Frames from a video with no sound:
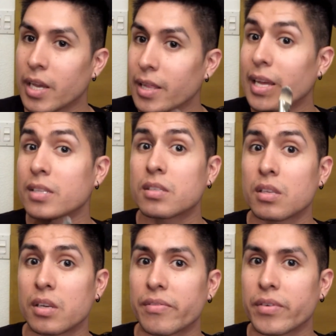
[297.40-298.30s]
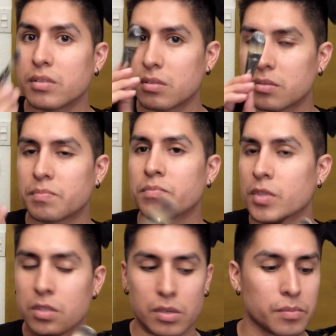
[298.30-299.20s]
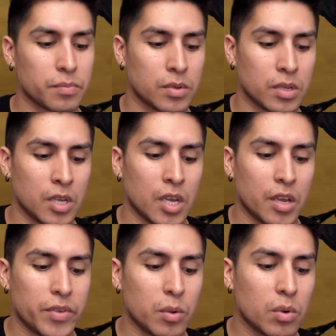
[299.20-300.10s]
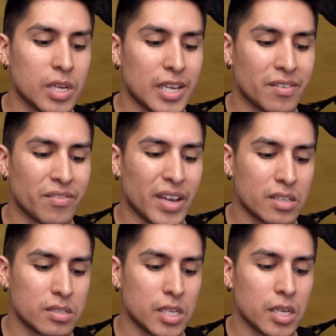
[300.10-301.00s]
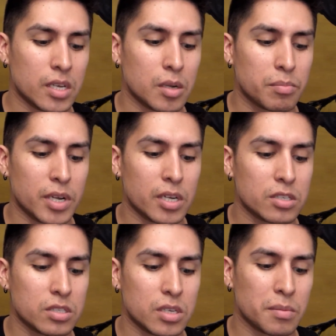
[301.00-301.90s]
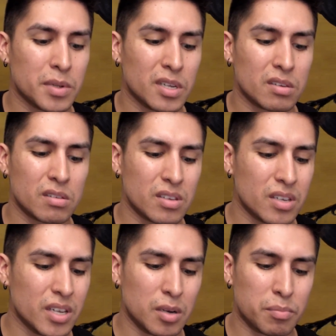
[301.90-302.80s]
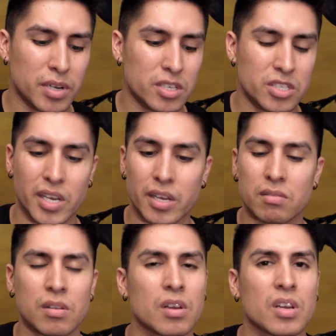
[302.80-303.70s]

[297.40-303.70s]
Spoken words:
That's the difference. So if you want to invest in a brush, you get a brush at